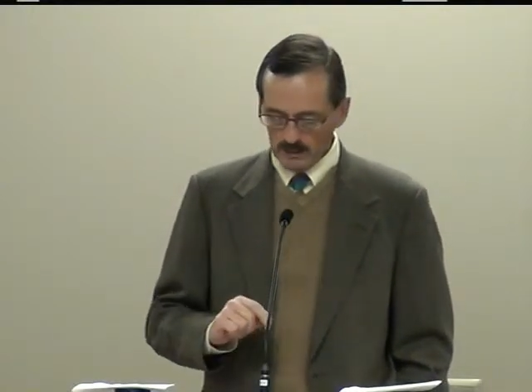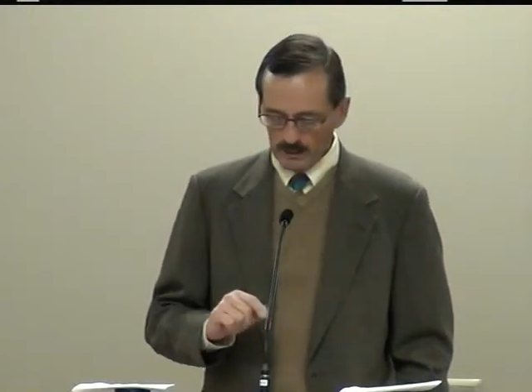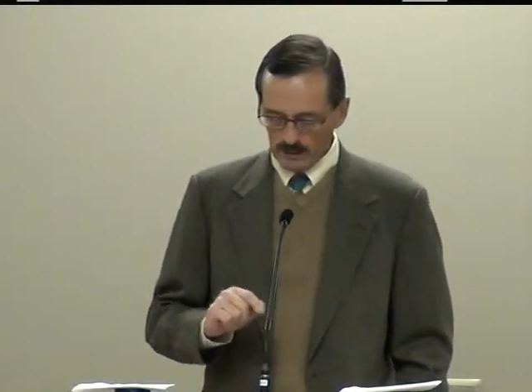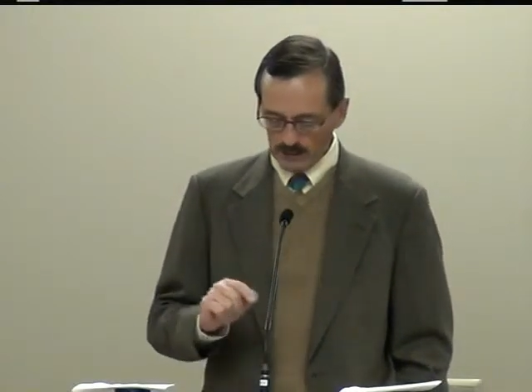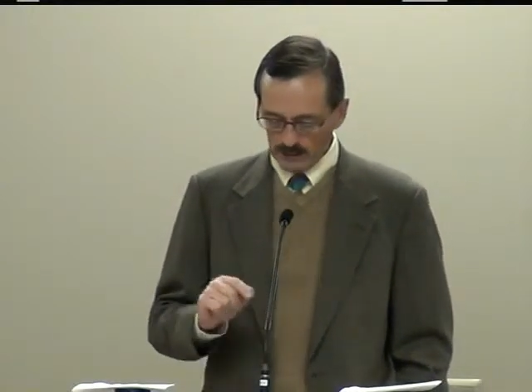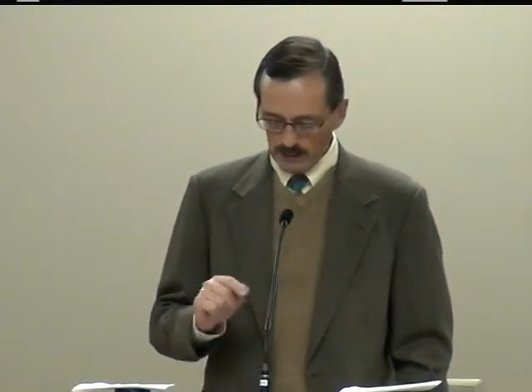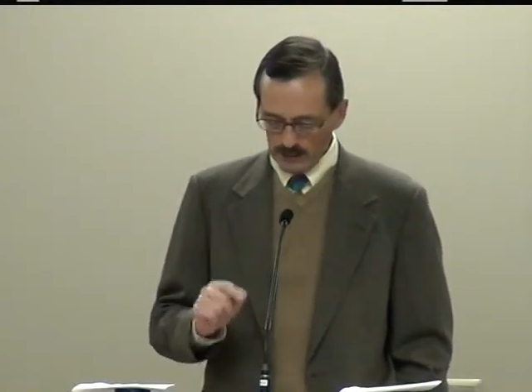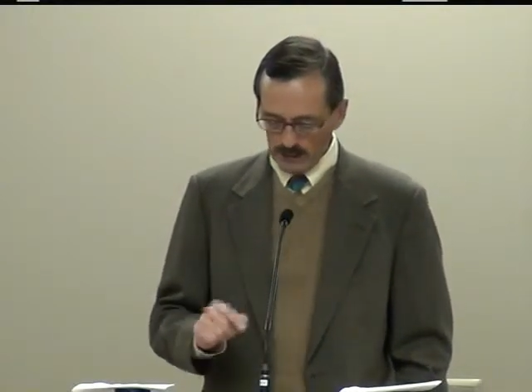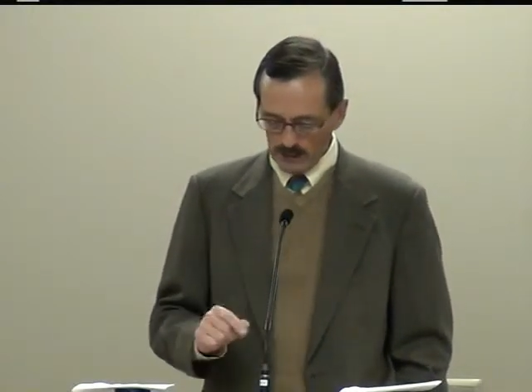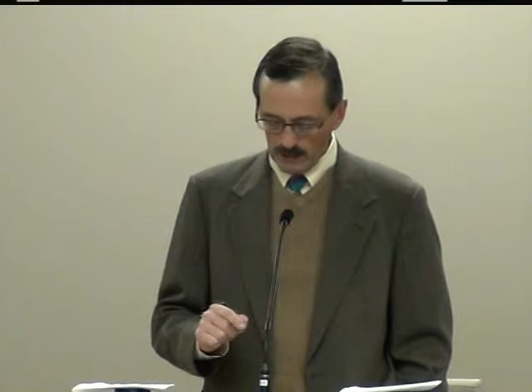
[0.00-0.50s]

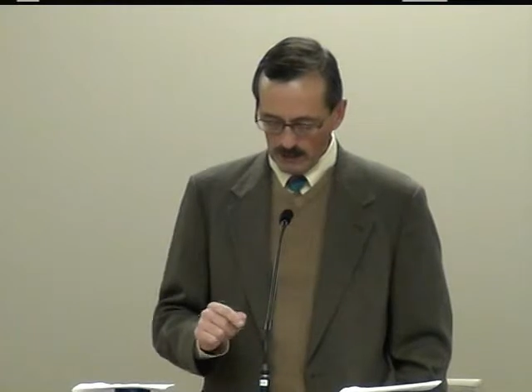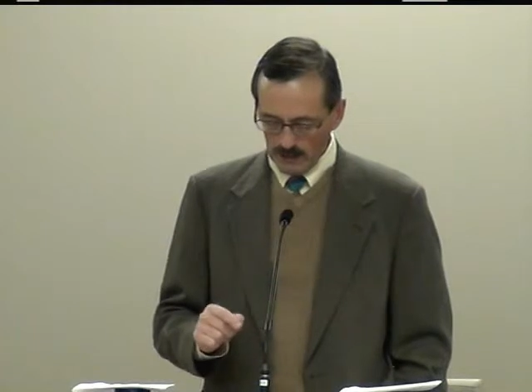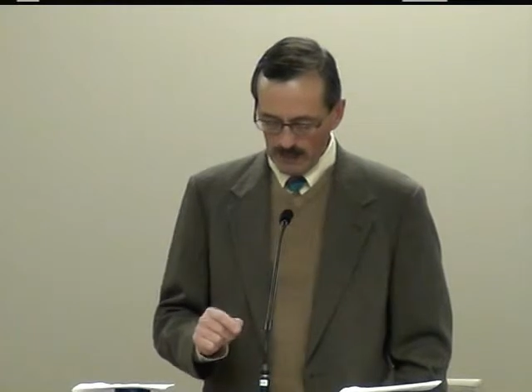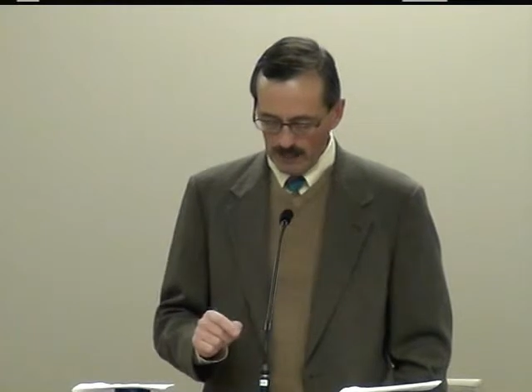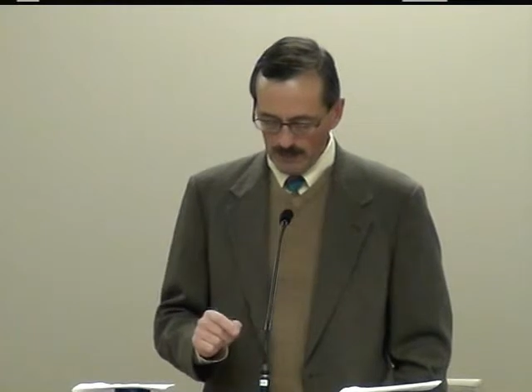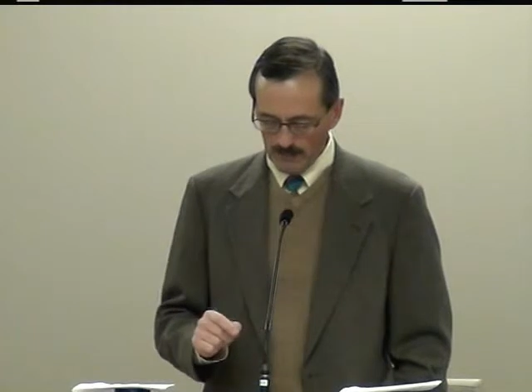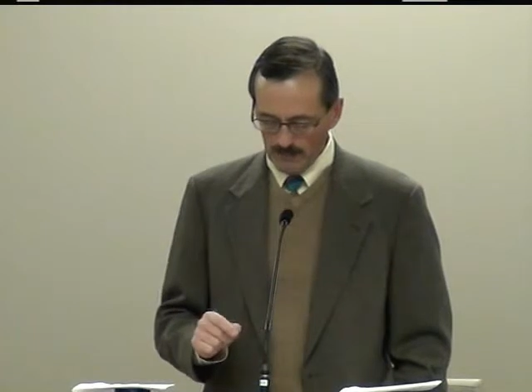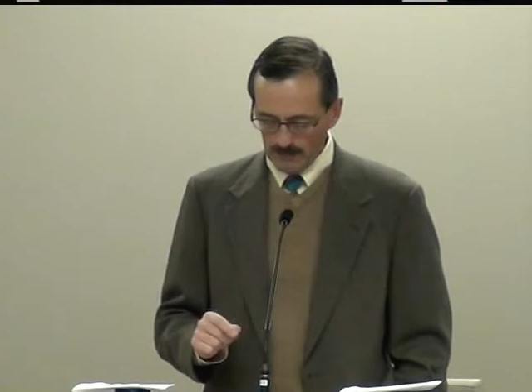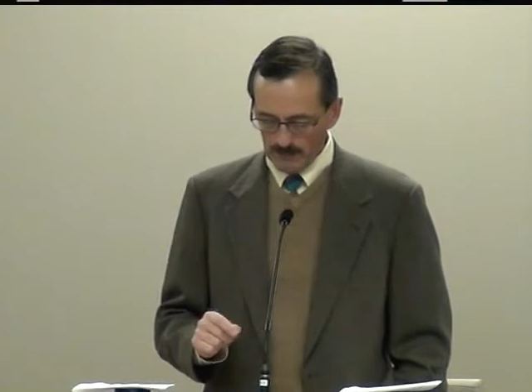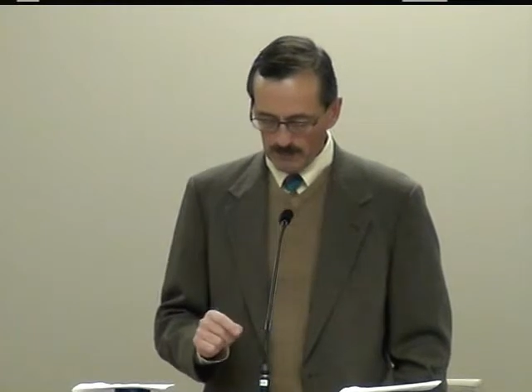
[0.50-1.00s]
They did
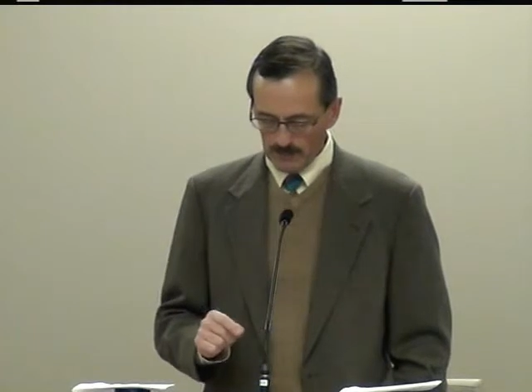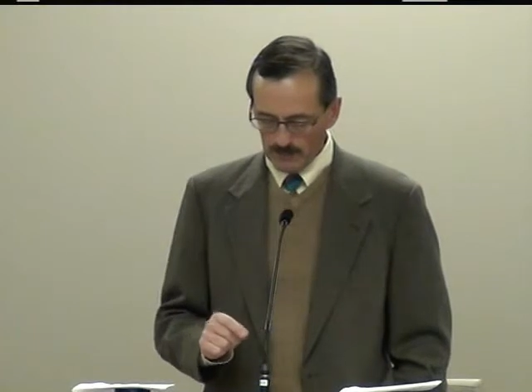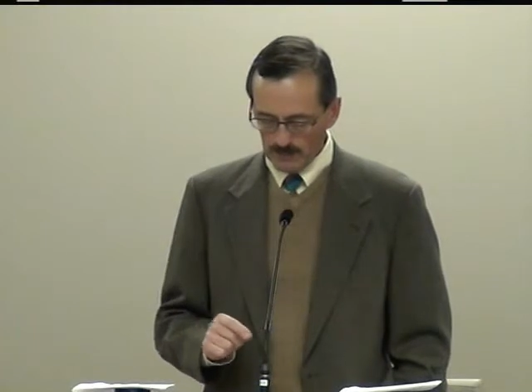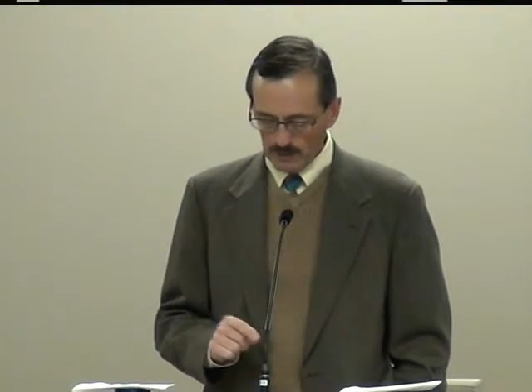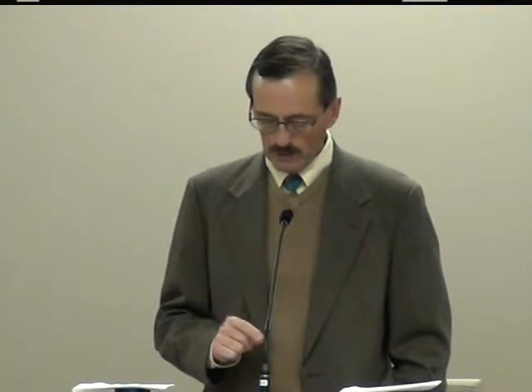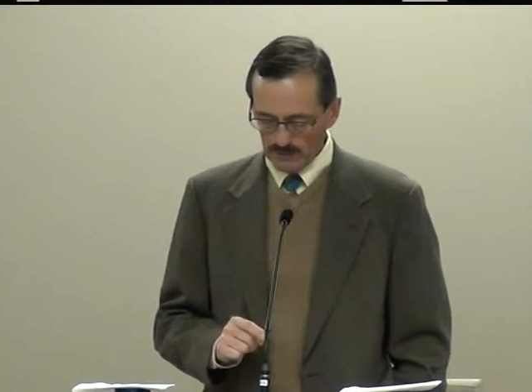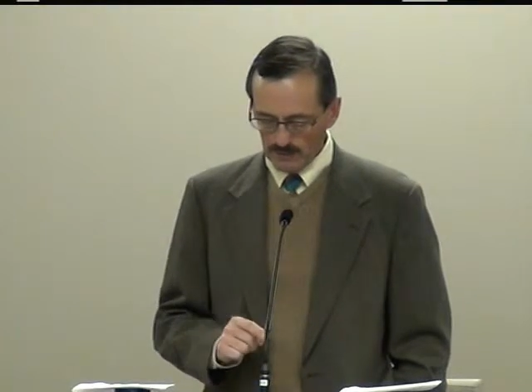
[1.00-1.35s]
allow them to